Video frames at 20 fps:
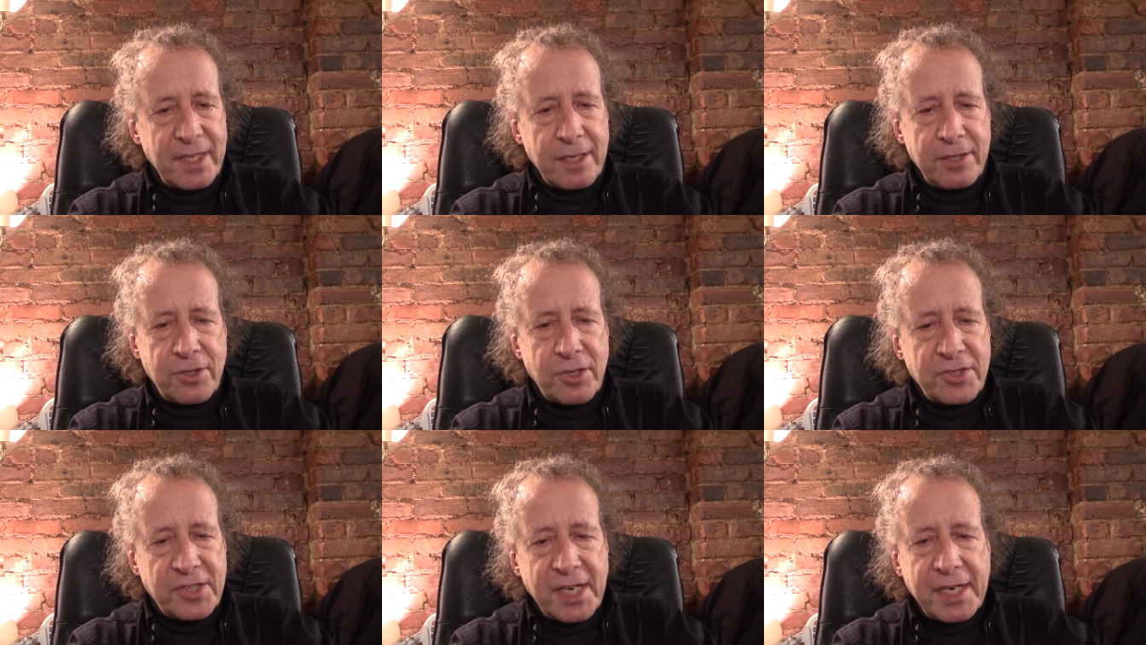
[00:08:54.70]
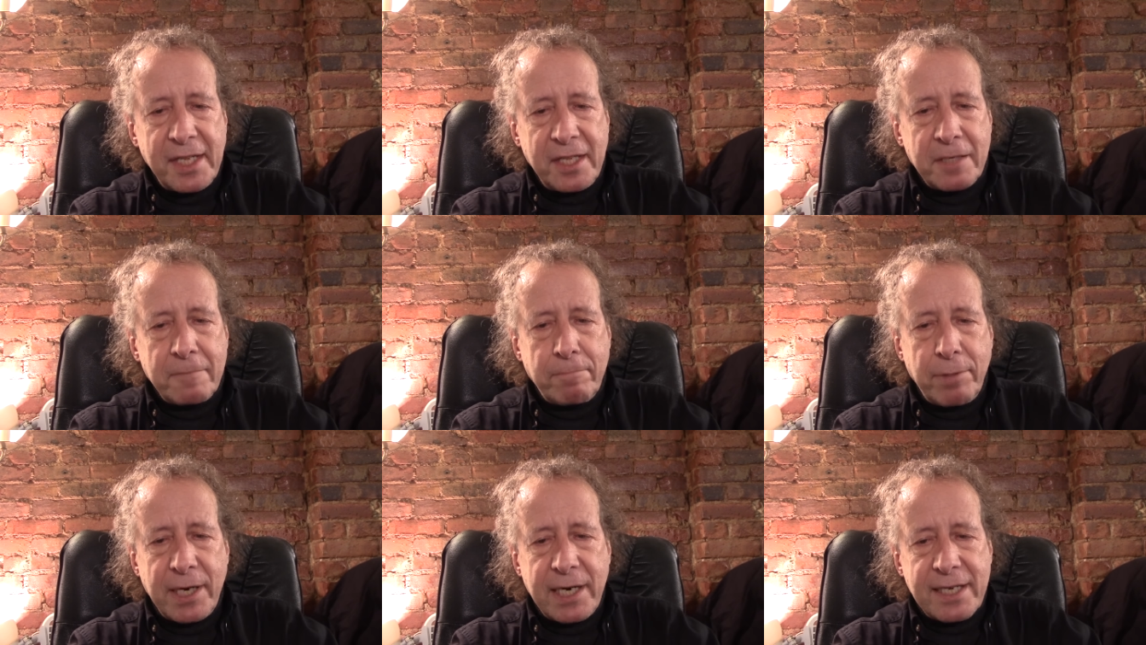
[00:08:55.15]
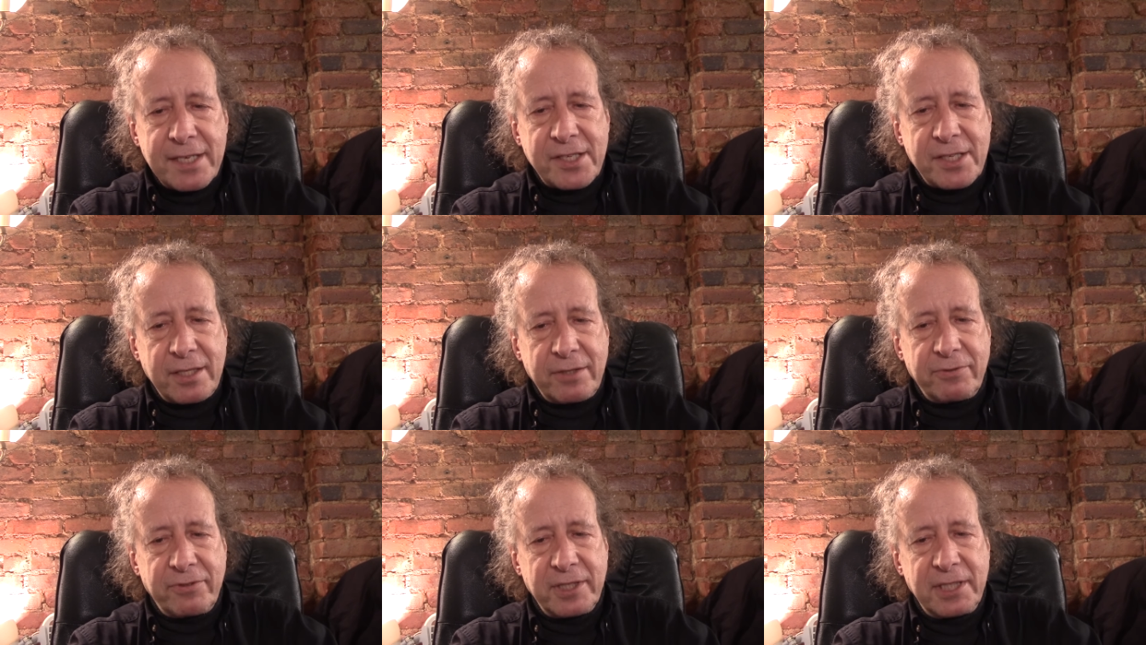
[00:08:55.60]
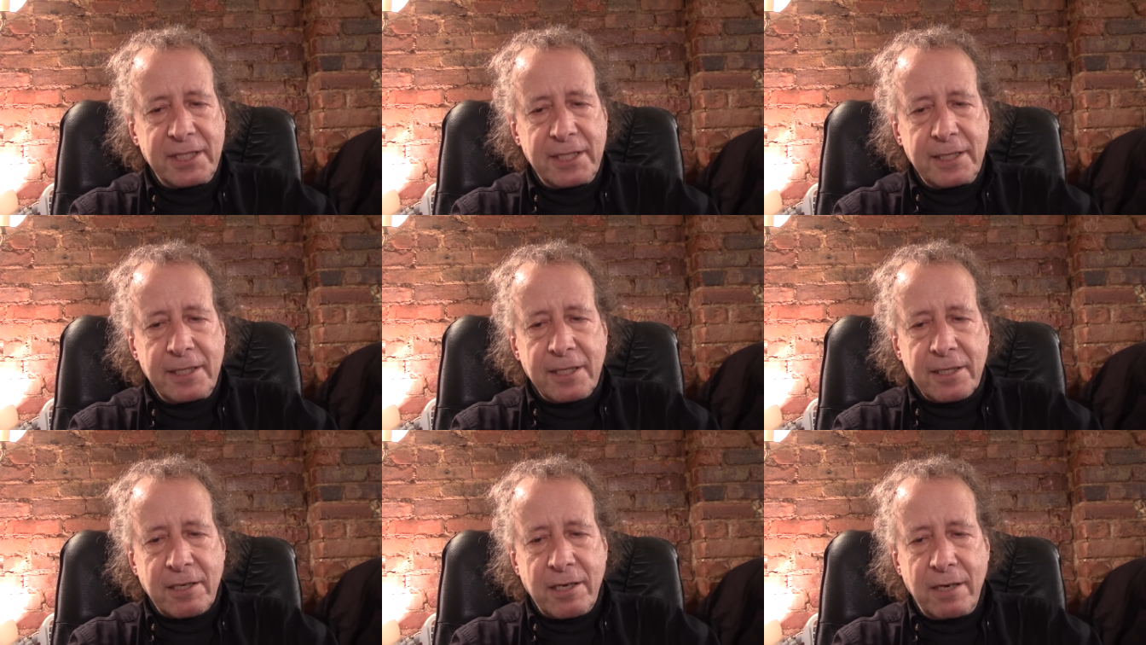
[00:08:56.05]
Does anything positive
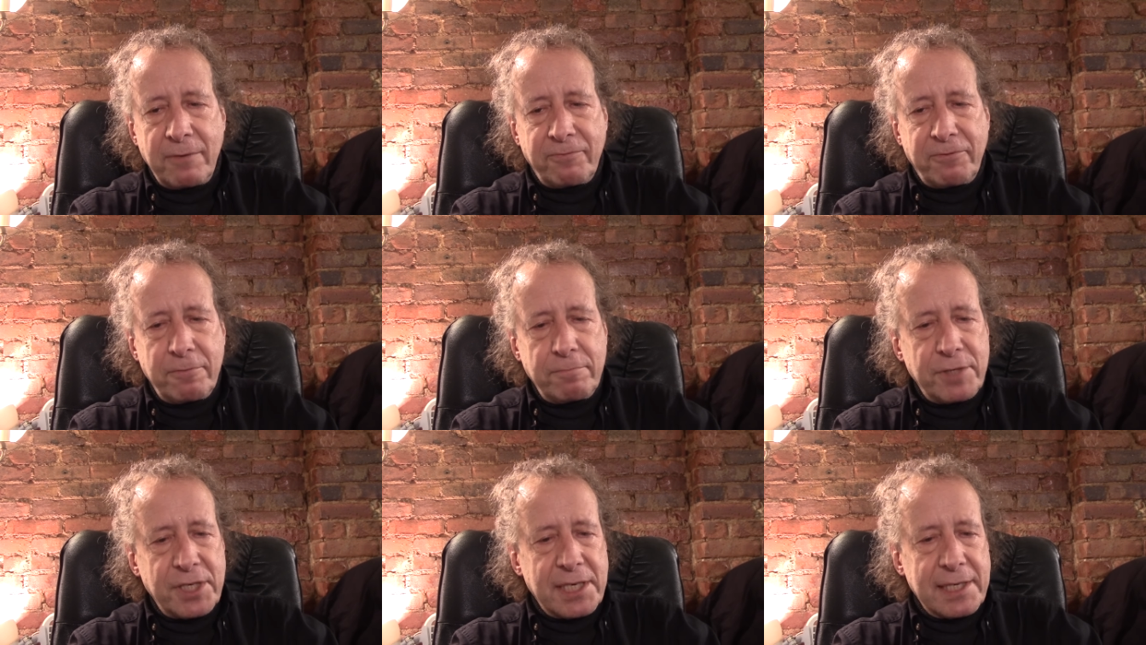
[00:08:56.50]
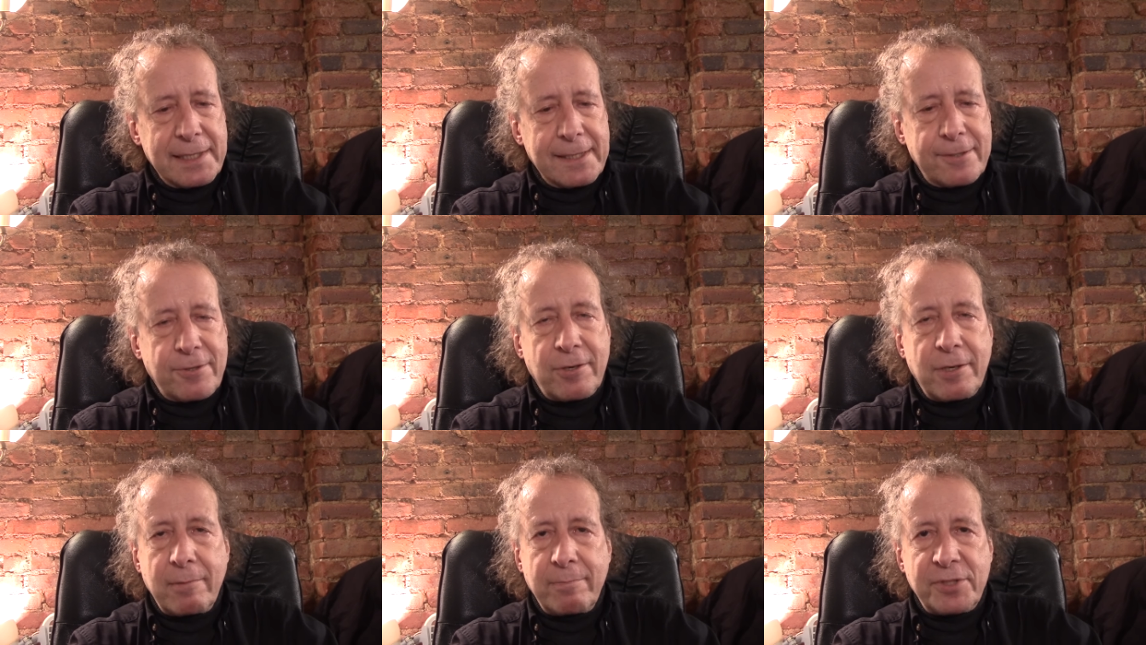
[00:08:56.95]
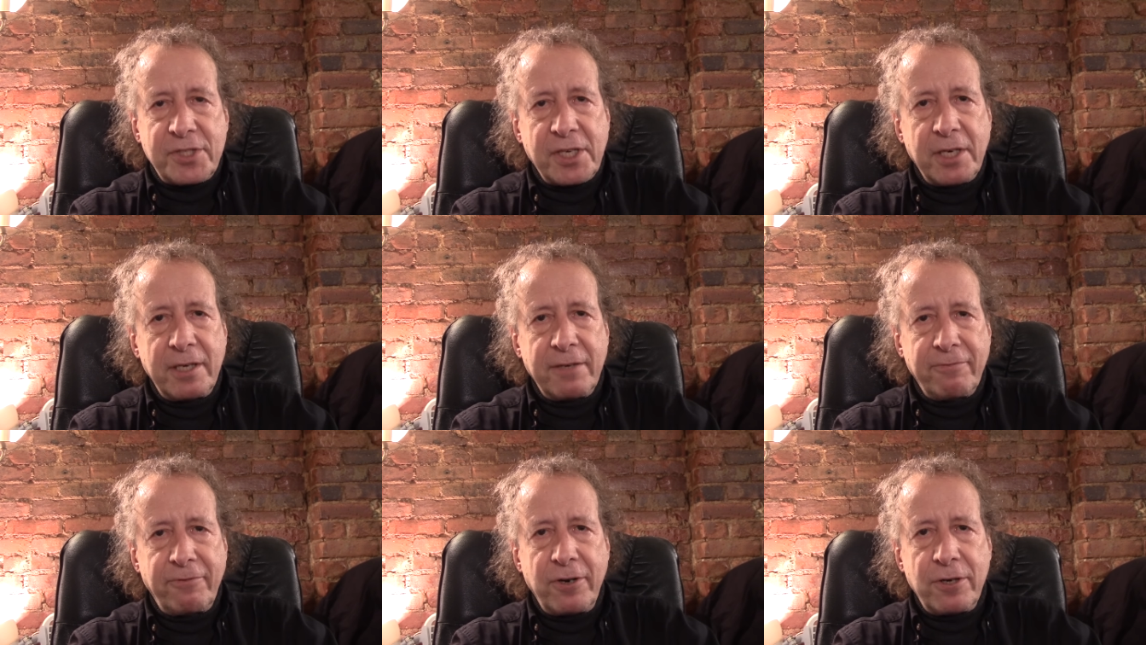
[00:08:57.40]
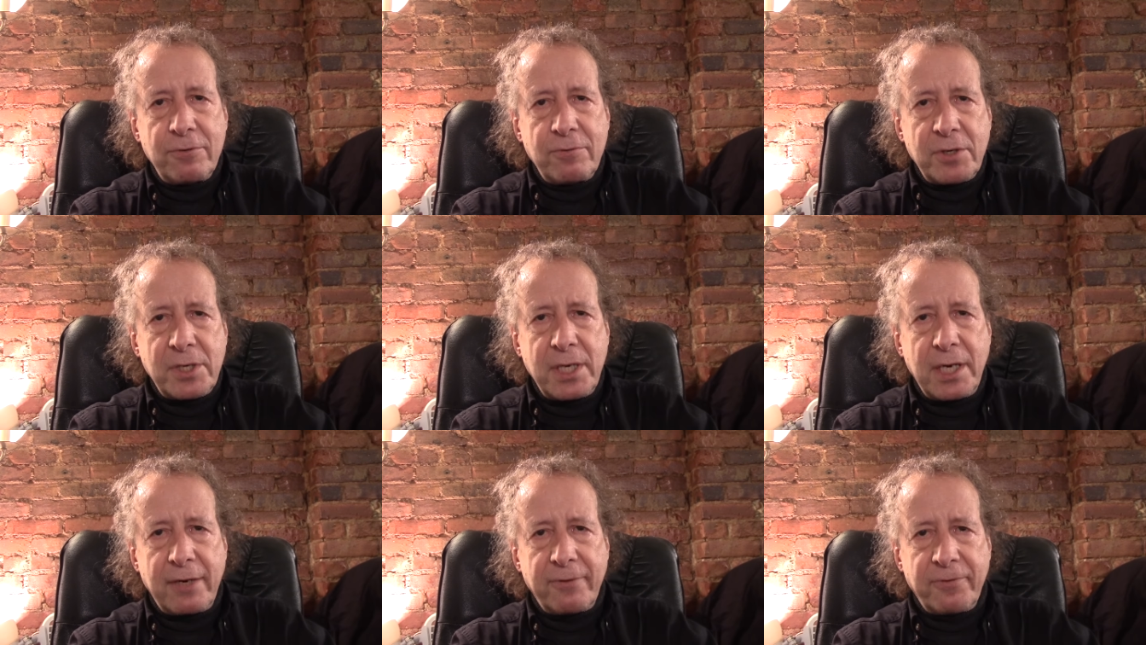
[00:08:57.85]
come from Donald Trump's phone
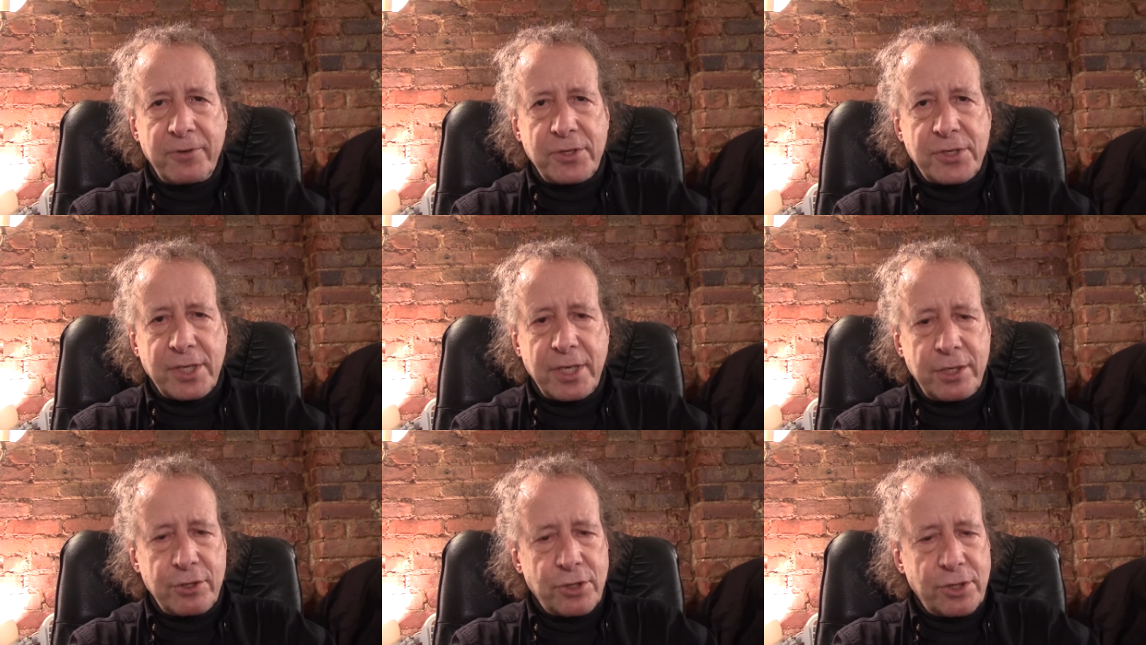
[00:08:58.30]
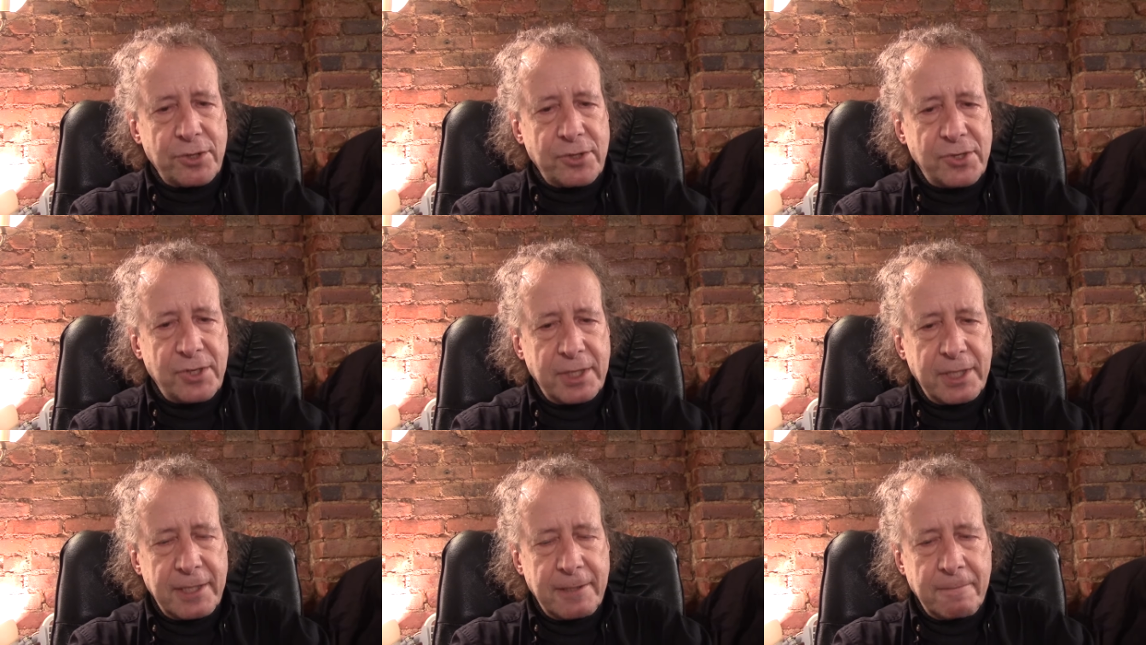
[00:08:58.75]
conversations?